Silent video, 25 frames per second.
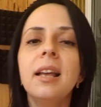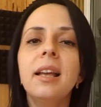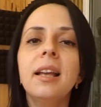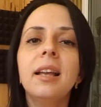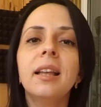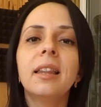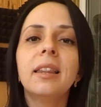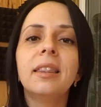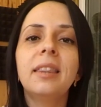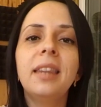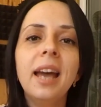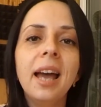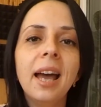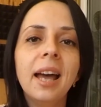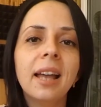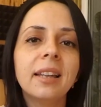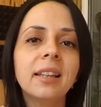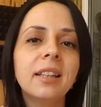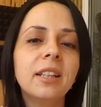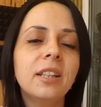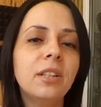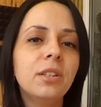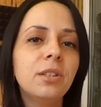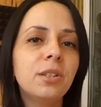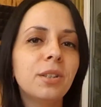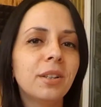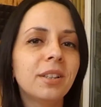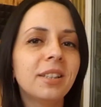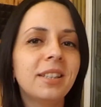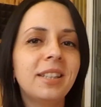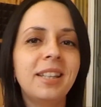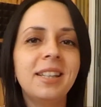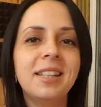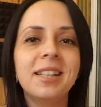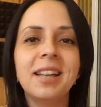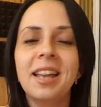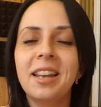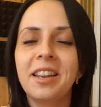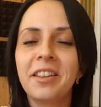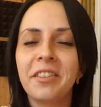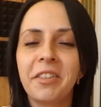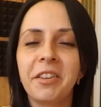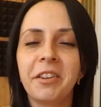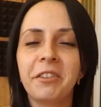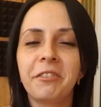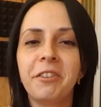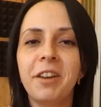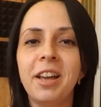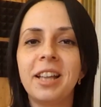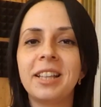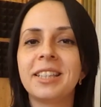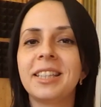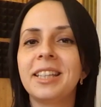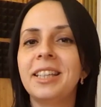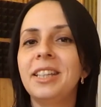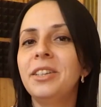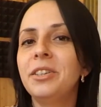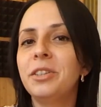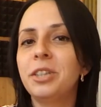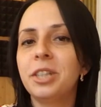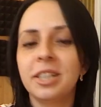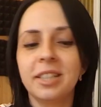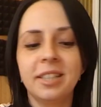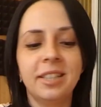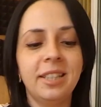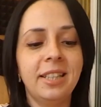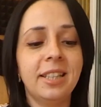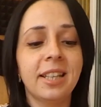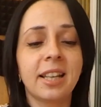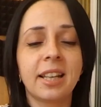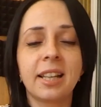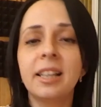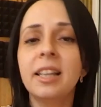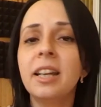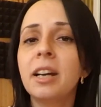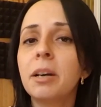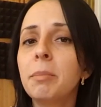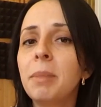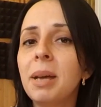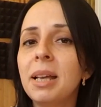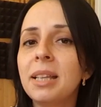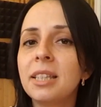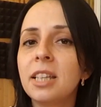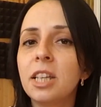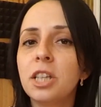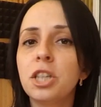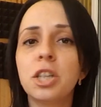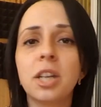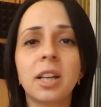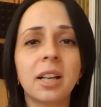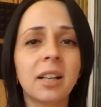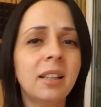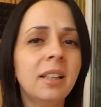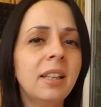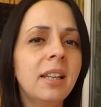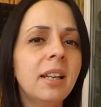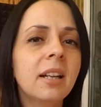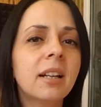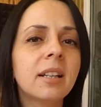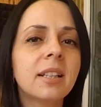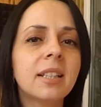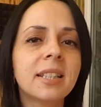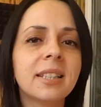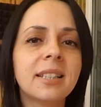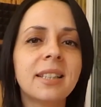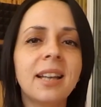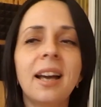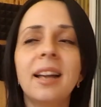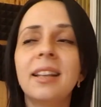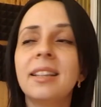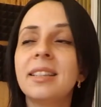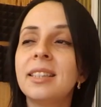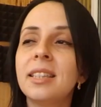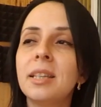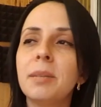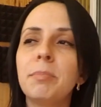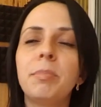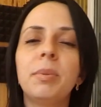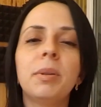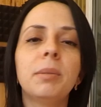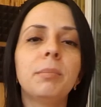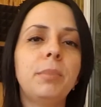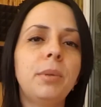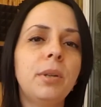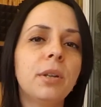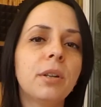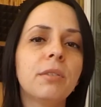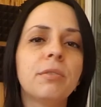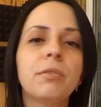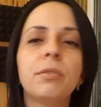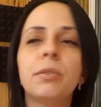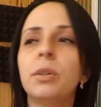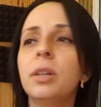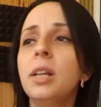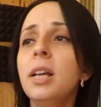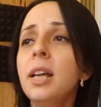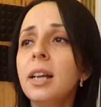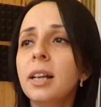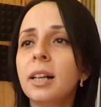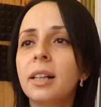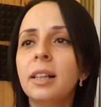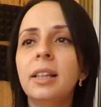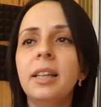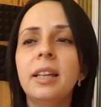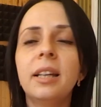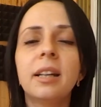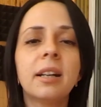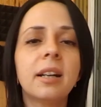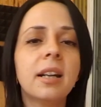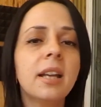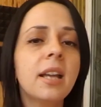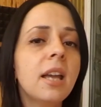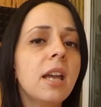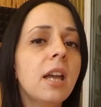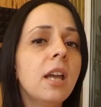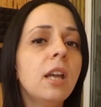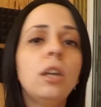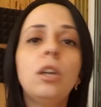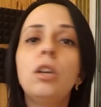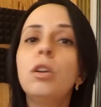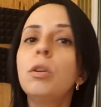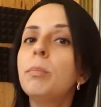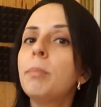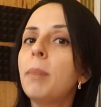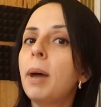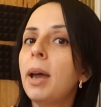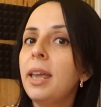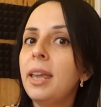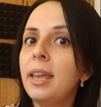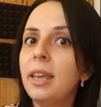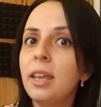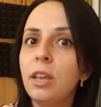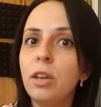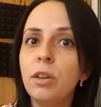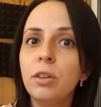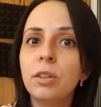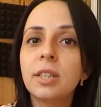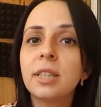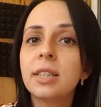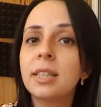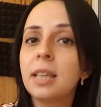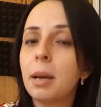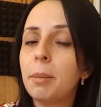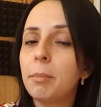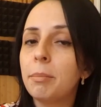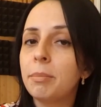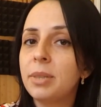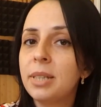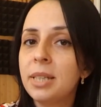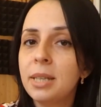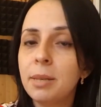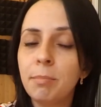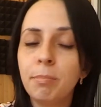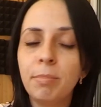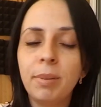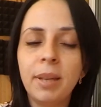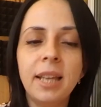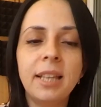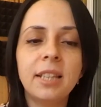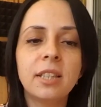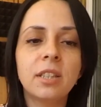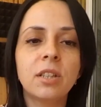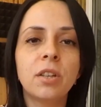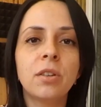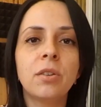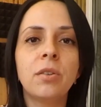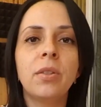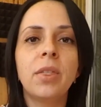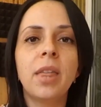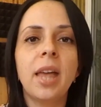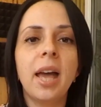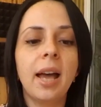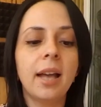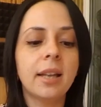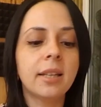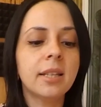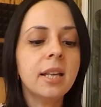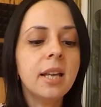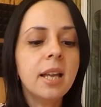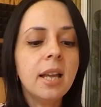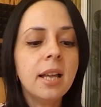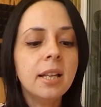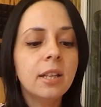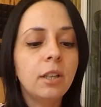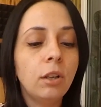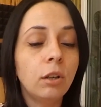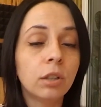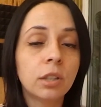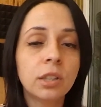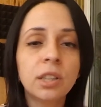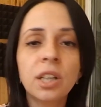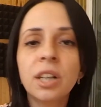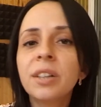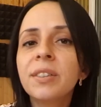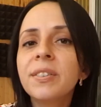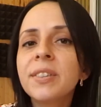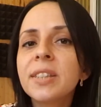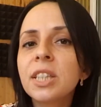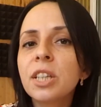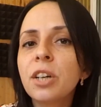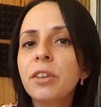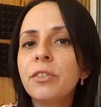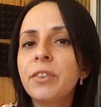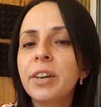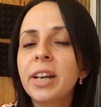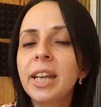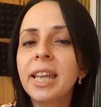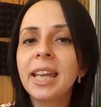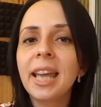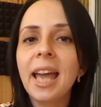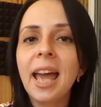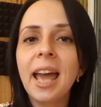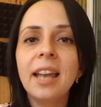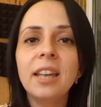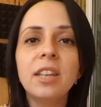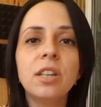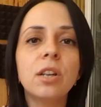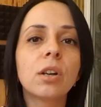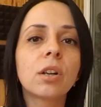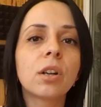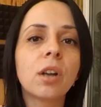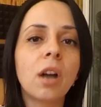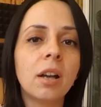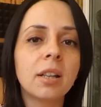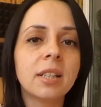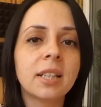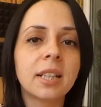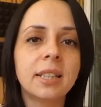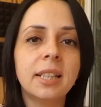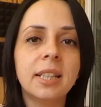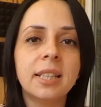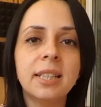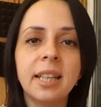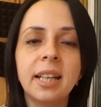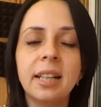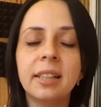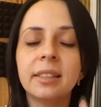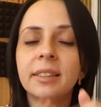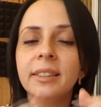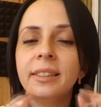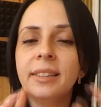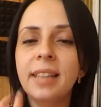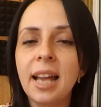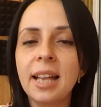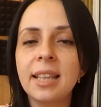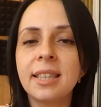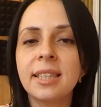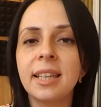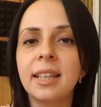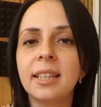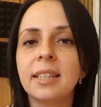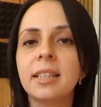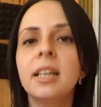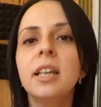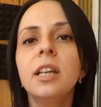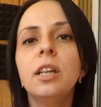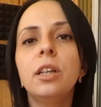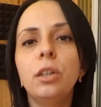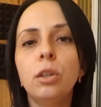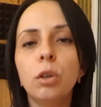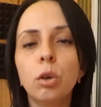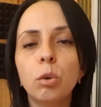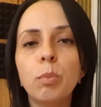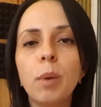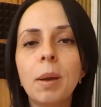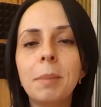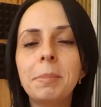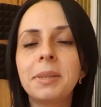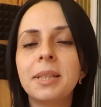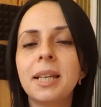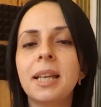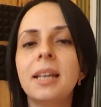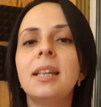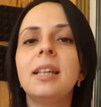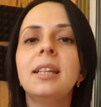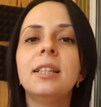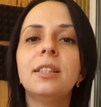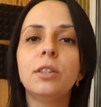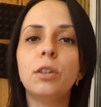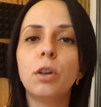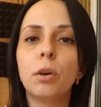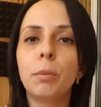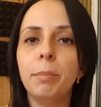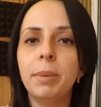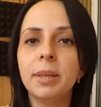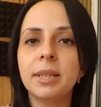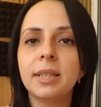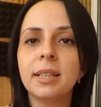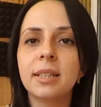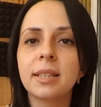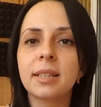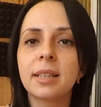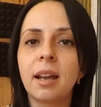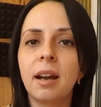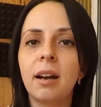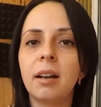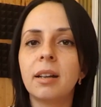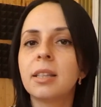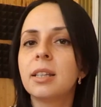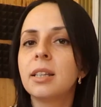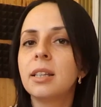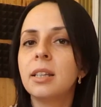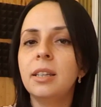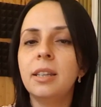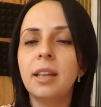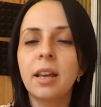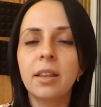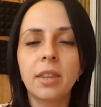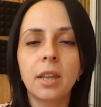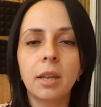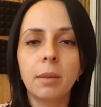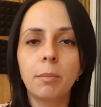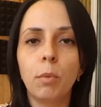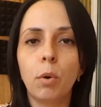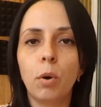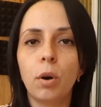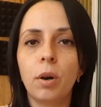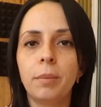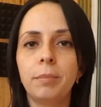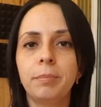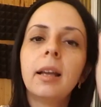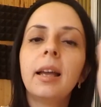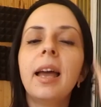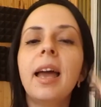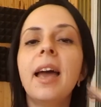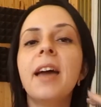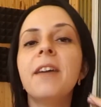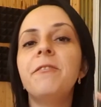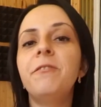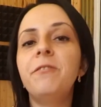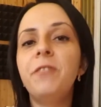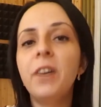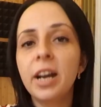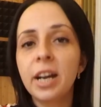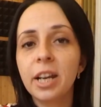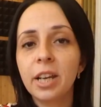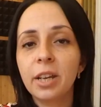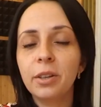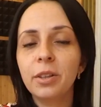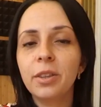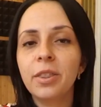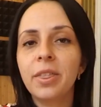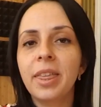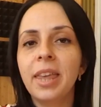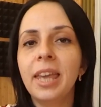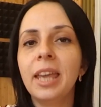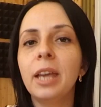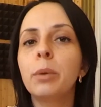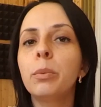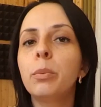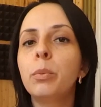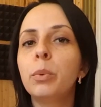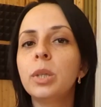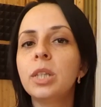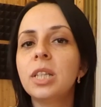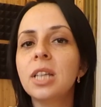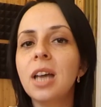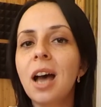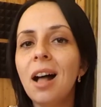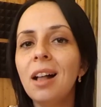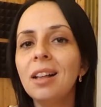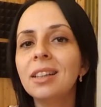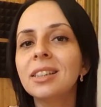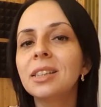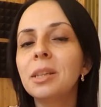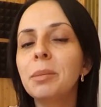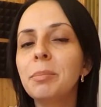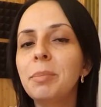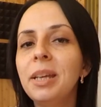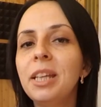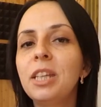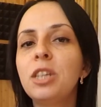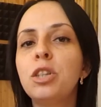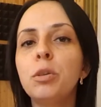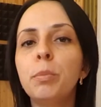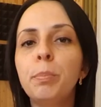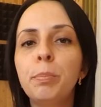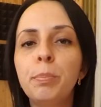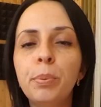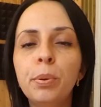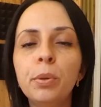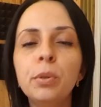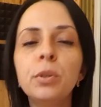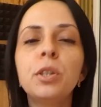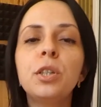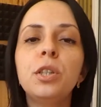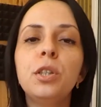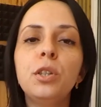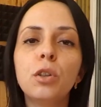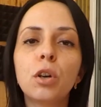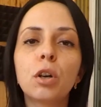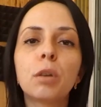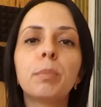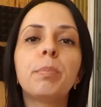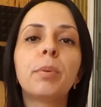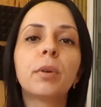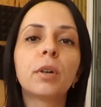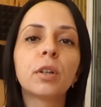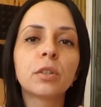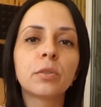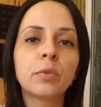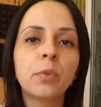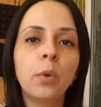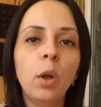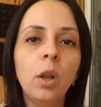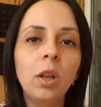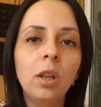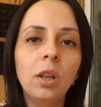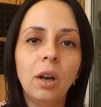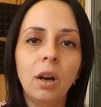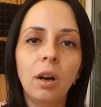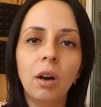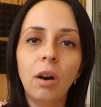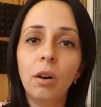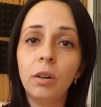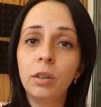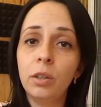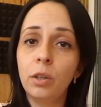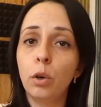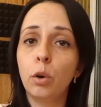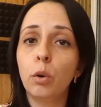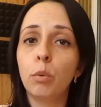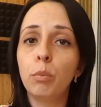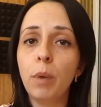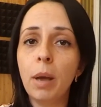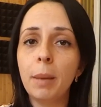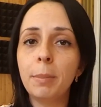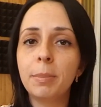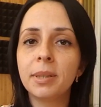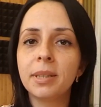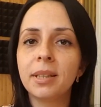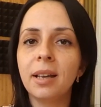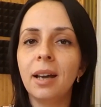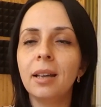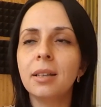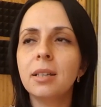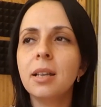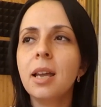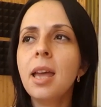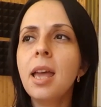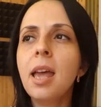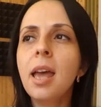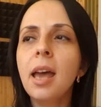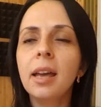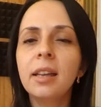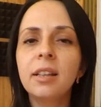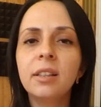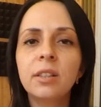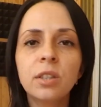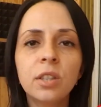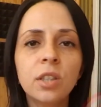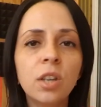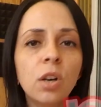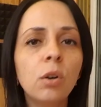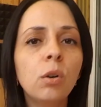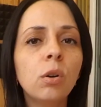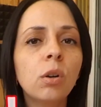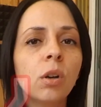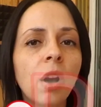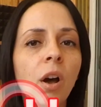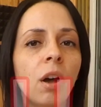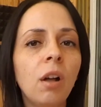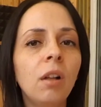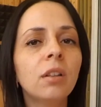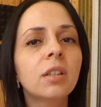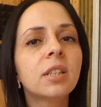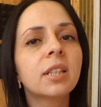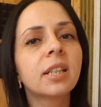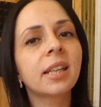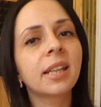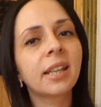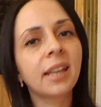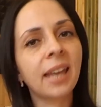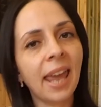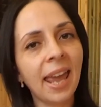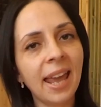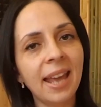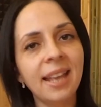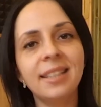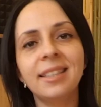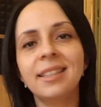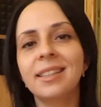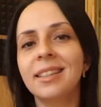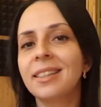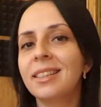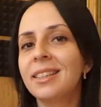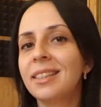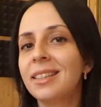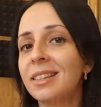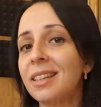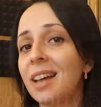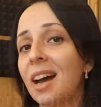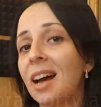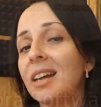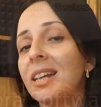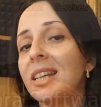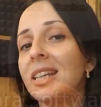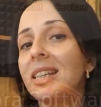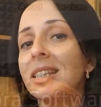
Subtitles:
then you don't need anything fancy. You just need a clear message, a clear design, simple, beautiful, clear. You may use some templates to do that, your service offering and your contact details. That's it. Your website is your business card, nothing more. A very good thing would also be to put your portfolio on your website, a so-called case study